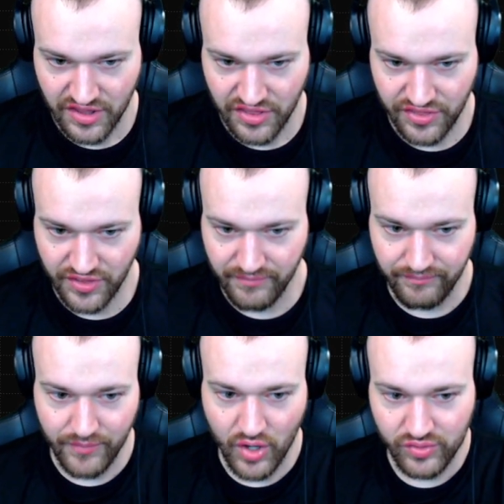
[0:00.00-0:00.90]
the
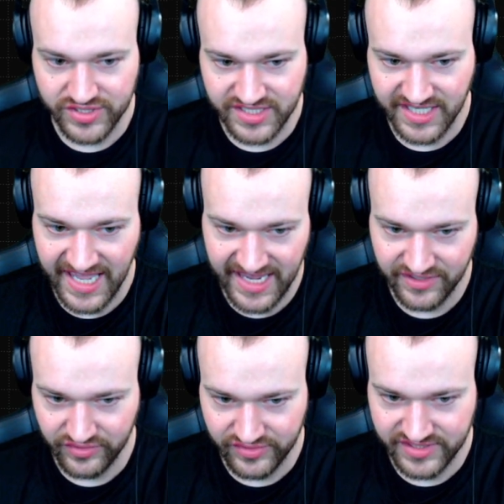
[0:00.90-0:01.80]
most
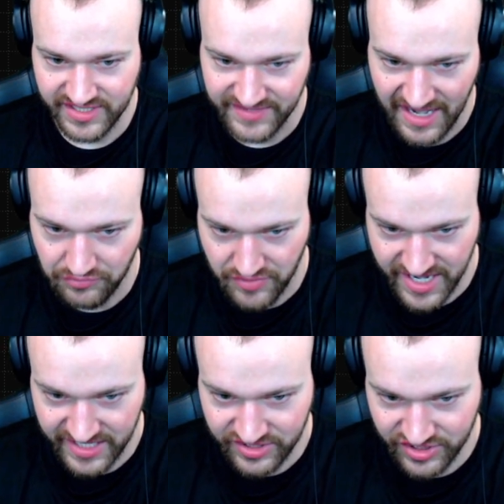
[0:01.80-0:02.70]
candles in that
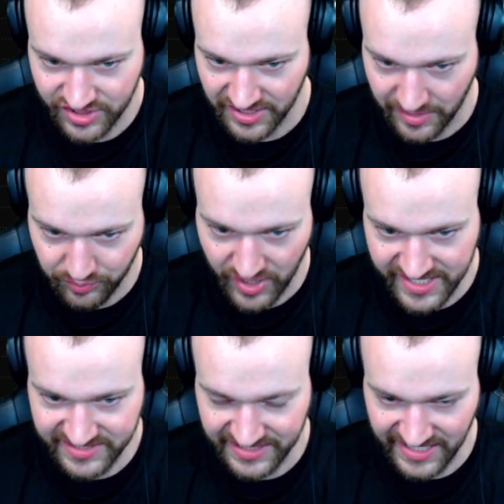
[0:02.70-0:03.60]
range, like a
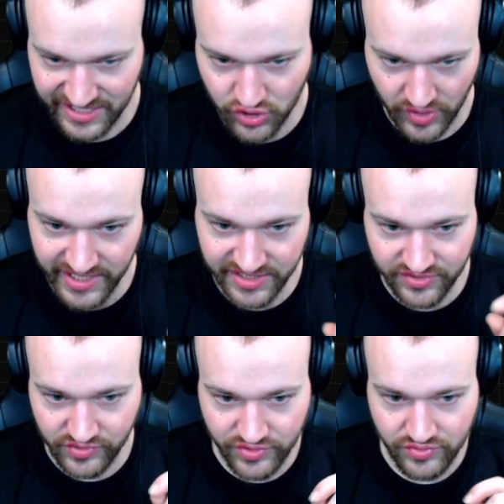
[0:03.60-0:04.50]
price that they traded
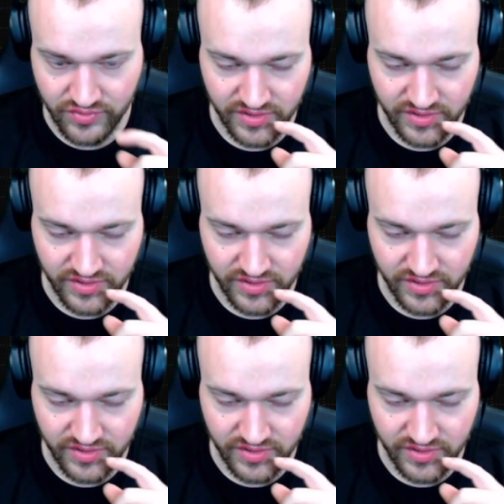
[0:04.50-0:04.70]
through.